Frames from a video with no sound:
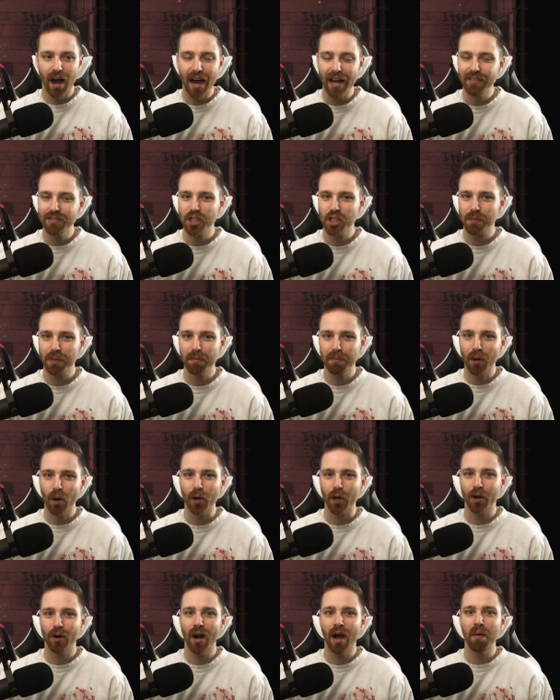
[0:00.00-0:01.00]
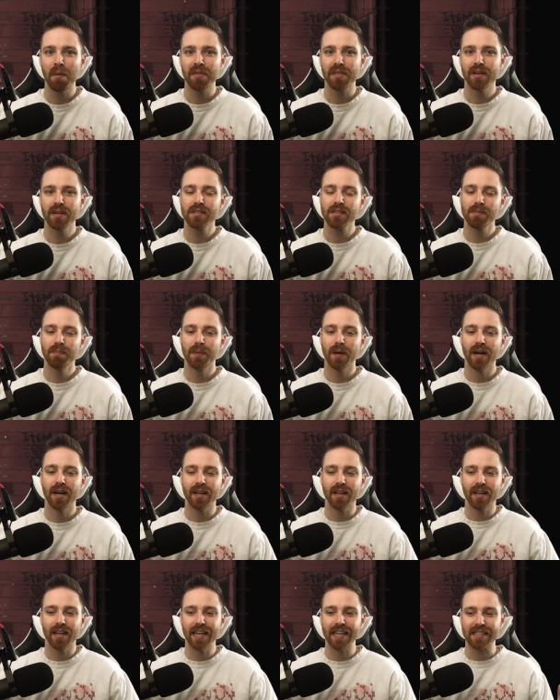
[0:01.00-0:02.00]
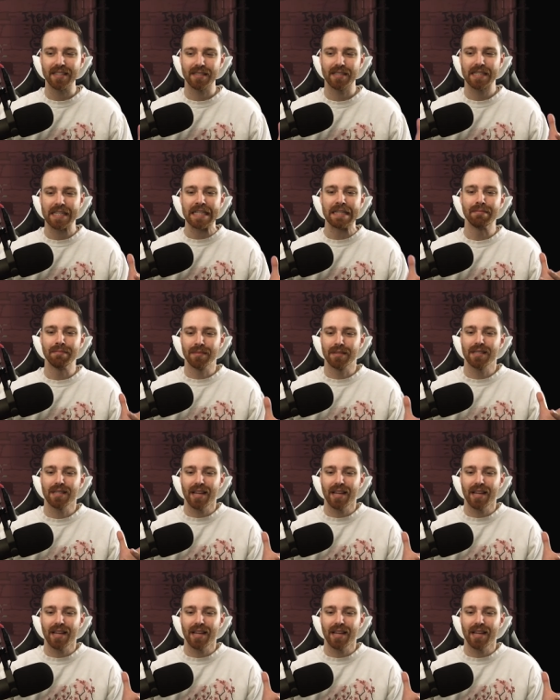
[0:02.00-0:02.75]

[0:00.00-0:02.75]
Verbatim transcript: I've just been poking around with this, but it seems